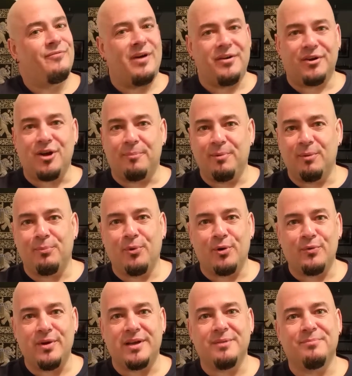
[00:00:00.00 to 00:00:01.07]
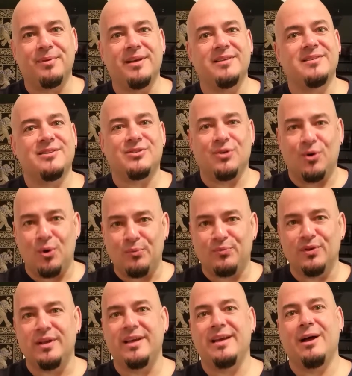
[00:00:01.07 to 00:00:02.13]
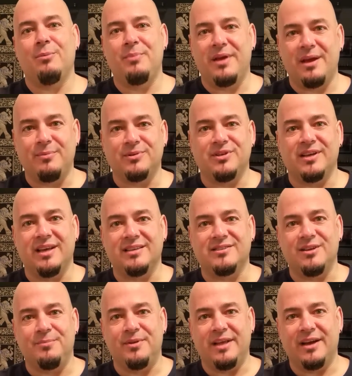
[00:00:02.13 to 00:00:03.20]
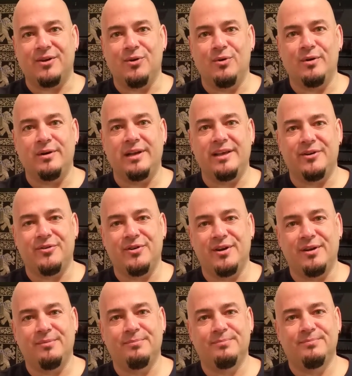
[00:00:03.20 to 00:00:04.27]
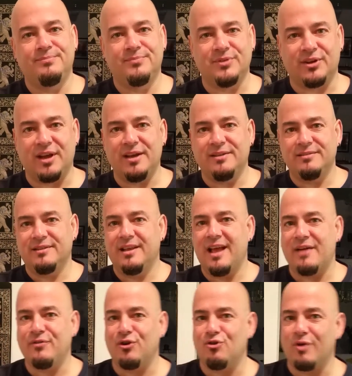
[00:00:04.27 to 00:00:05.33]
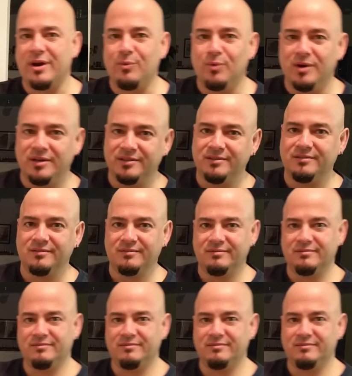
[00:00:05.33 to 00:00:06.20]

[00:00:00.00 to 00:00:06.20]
Found a couple of Puerto Rican places, so hopefully I'll be able to get some of that going later on. Okay? Have a great one.